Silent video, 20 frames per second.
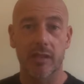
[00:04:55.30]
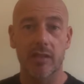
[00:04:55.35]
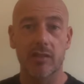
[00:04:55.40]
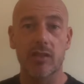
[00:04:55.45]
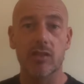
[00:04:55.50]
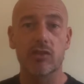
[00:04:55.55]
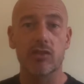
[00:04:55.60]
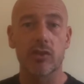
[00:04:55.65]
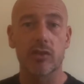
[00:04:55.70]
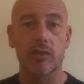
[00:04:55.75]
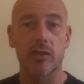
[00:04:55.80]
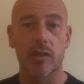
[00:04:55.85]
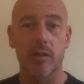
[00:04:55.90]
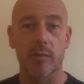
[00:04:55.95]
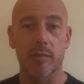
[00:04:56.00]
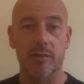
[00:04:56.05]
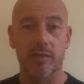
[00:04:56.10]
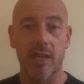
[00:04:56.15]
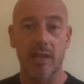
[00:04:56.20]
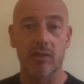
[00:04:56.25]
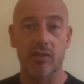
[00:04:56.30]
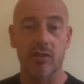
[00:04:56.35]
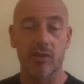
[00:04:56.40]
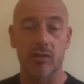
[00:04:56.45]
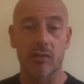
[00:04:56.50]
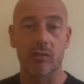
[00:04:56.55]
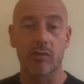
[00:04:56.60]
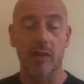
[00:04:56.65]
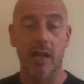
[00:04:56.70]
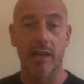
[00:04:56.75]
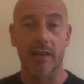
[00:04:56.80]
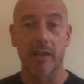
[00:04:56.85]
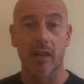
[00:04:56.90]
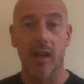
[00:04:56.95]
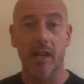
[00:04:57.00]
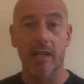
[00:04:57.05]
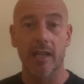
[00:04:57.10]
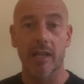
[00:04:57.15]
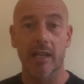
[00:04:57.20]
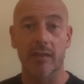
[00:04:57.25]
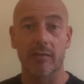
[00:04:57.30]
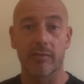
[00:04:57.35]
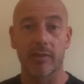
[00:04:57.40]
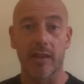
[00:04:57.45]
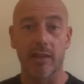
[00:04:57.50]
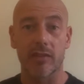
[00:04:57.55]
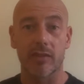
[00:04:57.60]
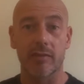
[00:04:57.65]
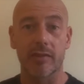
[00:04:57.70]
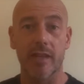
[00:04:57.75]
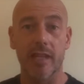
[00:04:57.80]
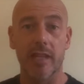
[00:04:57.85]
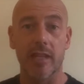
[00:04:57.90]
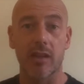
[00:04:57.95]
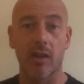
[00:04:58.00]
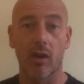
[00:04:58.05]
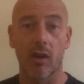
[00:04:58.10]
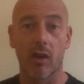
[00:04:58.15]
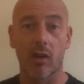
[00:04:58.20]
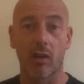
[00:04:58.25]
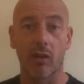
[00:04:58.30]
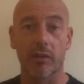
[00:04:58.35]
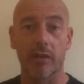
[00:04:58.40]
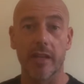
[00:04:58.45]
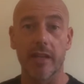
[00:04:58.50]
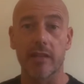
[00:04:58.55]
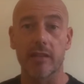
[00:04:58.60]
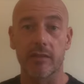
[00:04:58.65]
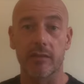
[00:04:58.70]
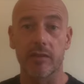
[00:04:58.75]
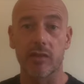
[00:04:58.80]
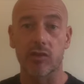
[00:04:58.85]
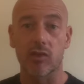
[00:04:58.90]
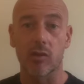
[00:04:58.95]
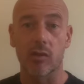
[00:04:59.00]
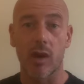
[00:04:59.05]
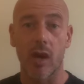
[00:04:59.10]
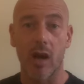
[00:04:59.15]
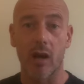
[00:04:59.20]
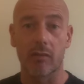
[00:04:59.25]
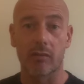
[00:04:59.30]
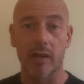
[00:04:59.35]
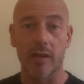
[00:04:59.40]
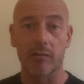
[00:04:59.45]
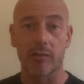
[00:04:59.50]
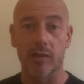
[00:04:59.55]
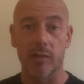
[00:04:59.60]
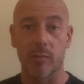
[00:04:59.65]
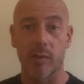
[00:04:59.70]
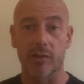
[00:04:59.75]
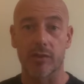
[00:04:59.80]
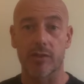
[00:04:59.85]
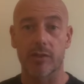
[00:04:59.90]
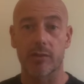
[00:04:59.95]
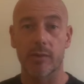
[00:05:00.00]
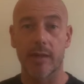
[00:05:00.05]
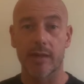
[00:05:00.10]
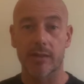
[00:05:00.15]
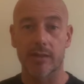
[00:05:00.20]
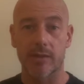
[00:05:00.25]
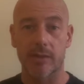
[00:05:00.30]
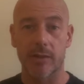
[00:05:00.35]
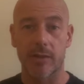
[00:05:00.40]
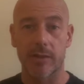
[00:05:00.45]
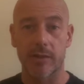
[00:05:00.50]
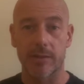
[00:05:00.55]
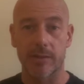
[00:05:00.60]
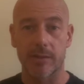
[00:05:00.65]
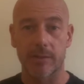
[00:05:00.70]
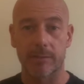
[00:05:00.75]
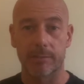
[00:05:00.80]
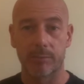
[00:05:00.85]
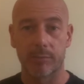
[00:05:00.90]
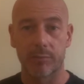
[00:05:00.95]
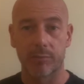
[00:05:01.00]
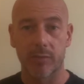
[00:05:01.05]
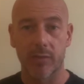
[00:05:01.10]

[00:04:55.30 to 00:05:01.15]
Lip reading: This is due to the potential and likely effect of heat on individual heart rate response to exercise.